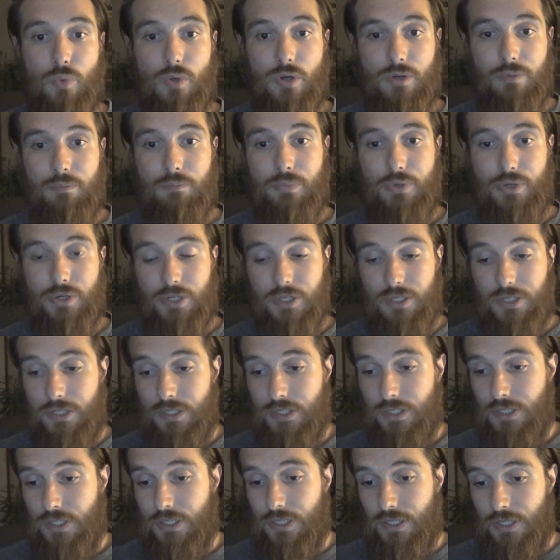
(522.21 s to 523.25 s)
one, but
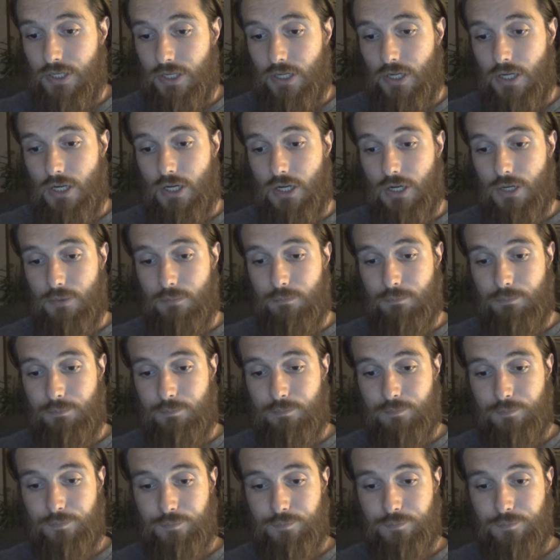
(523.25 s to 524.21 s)
um,